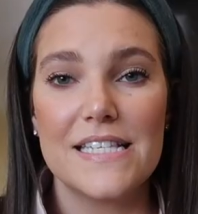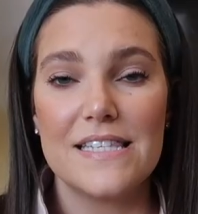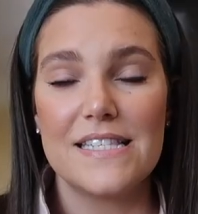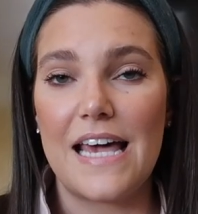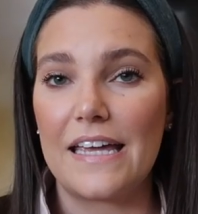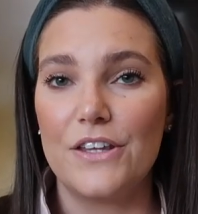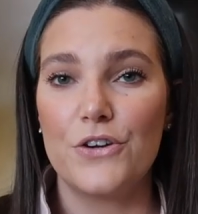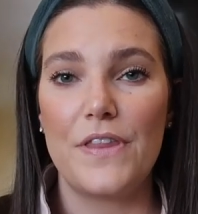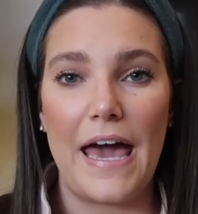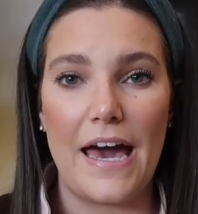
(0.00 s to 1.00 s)
is the second
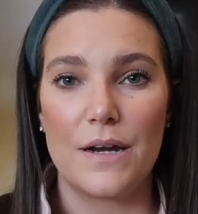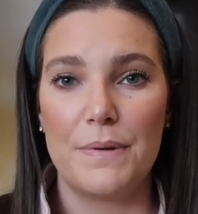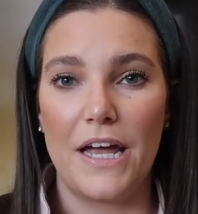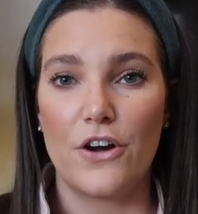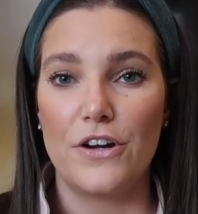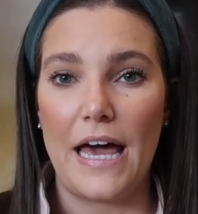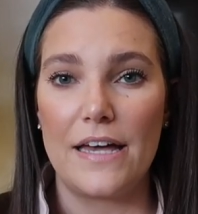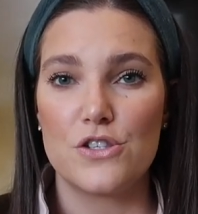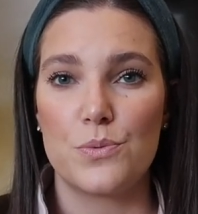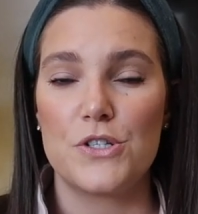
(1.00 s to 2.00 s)
year that Adam and I are
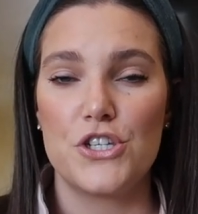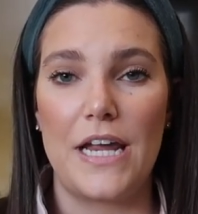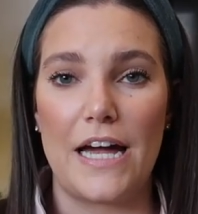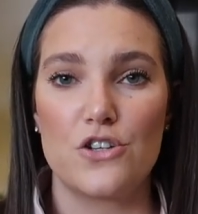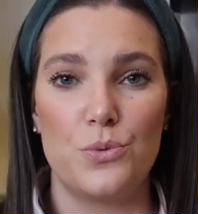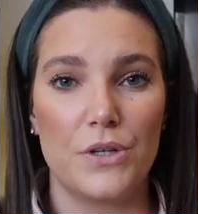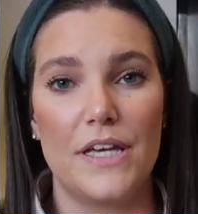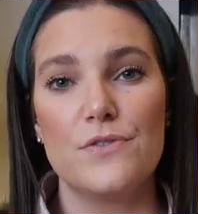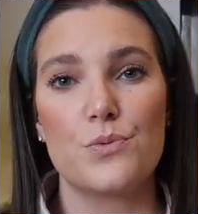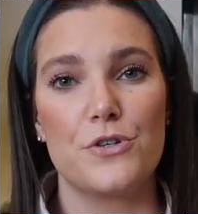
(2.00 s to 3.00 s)
not switching actual
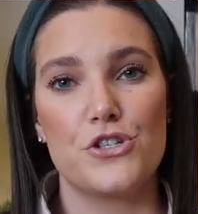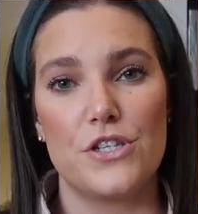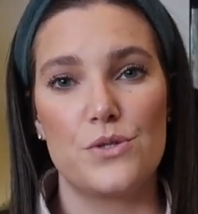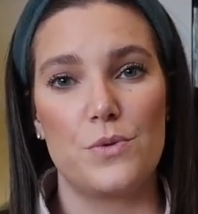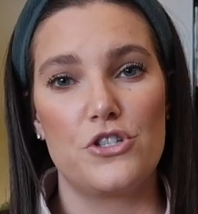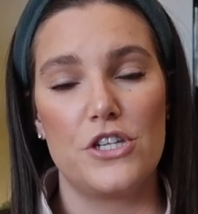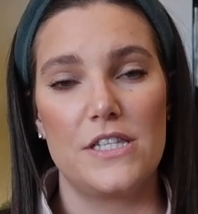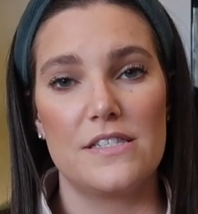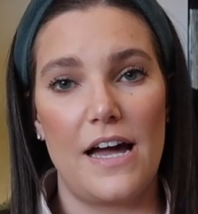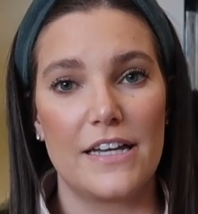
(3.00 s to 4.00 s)
gifts. We're just
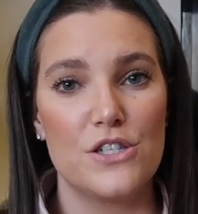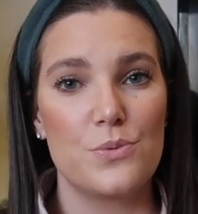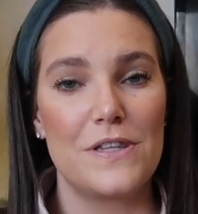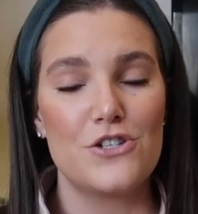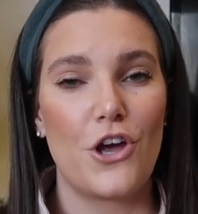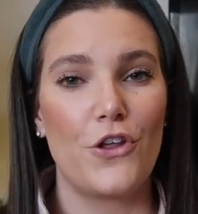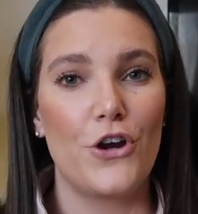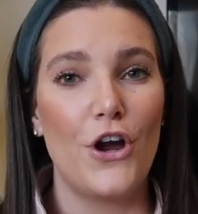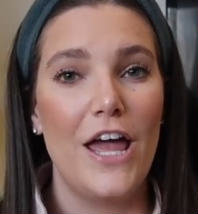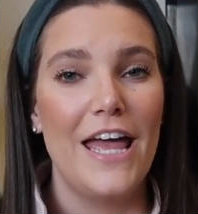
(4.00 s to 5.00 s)
switching stockings with each
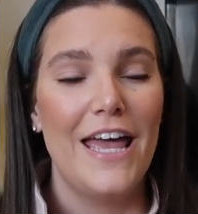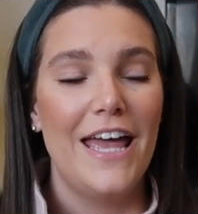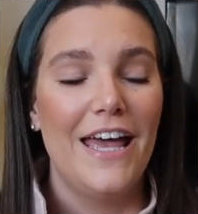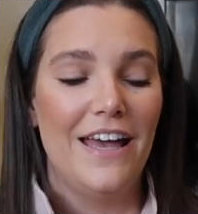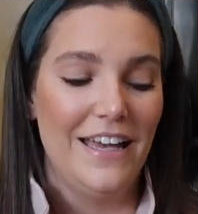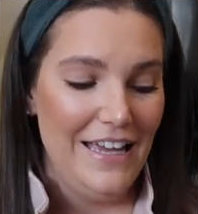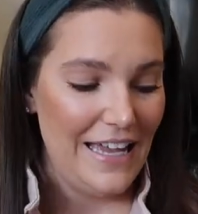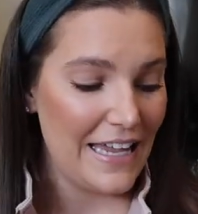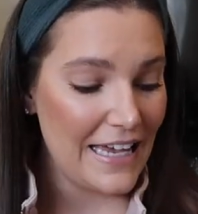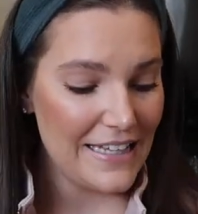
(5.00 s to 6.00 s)
other.
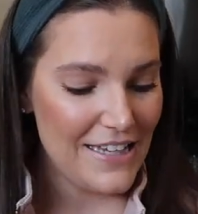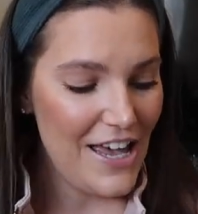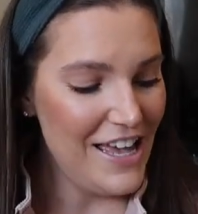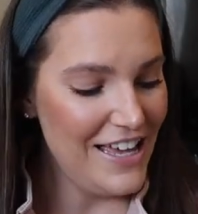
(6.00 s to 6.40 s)
And